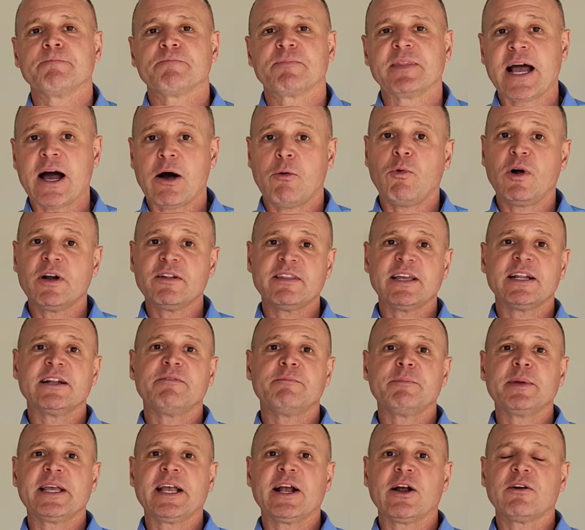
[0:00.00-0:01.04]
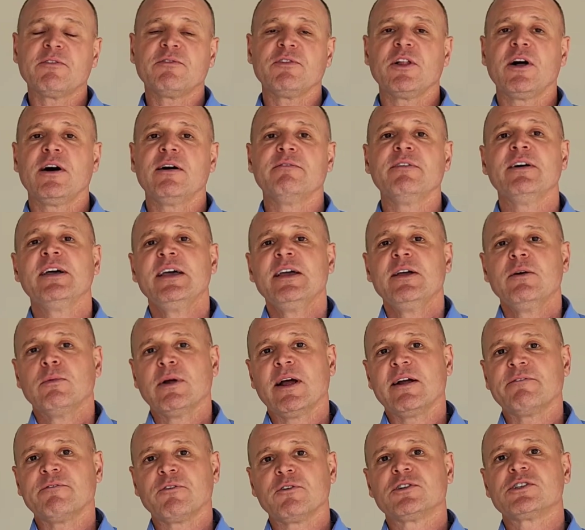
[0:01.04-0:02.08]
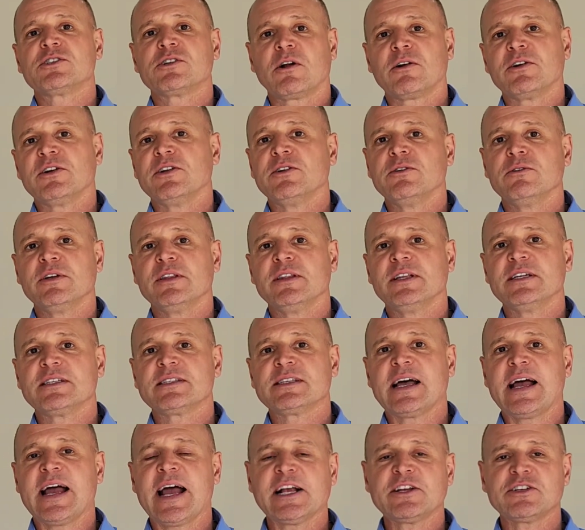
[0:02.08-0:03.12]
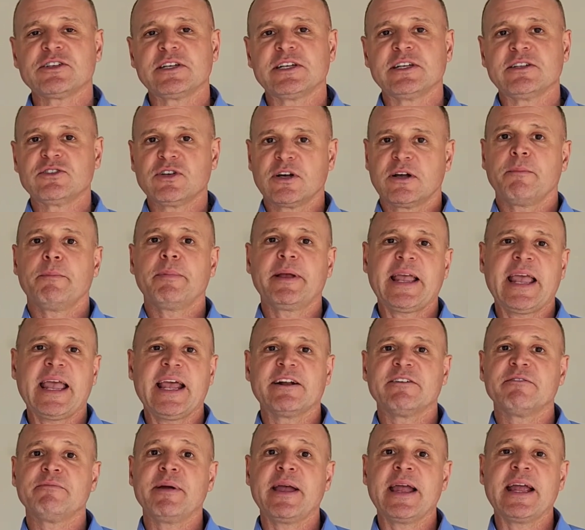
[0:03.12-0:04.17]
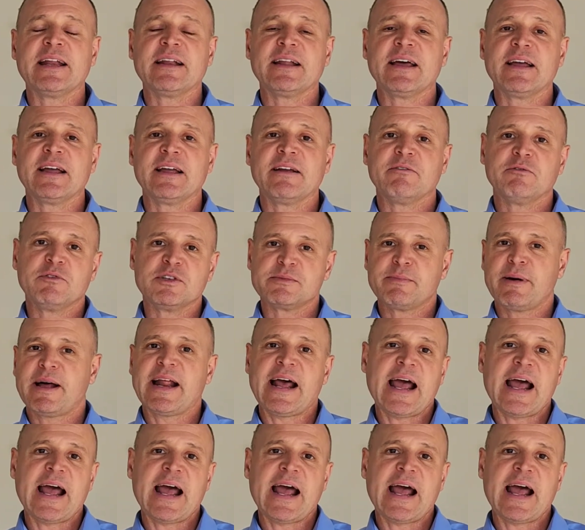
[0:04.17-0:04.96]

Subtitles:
Now, one thing to be careful of, when I first started doing this, I actually took a can of paint, and it was about a